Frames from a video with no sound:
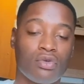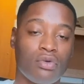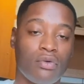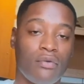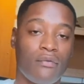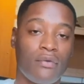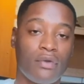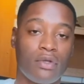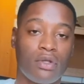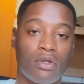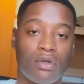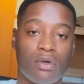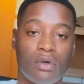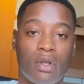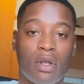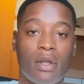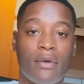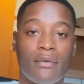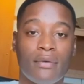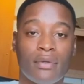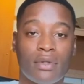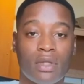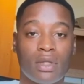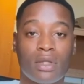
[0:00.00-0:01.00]
the video and
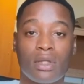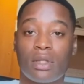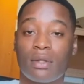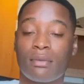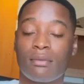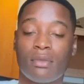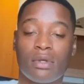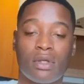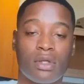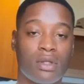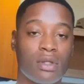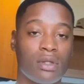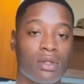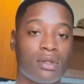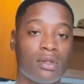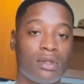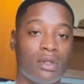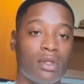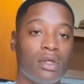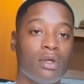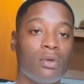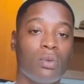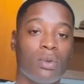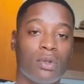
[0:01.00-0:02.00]
everything, but
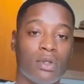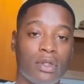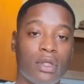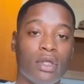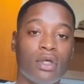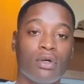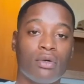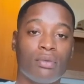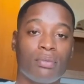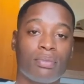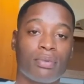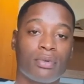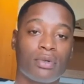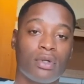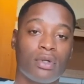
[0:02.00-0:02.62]
yeah, it really helped.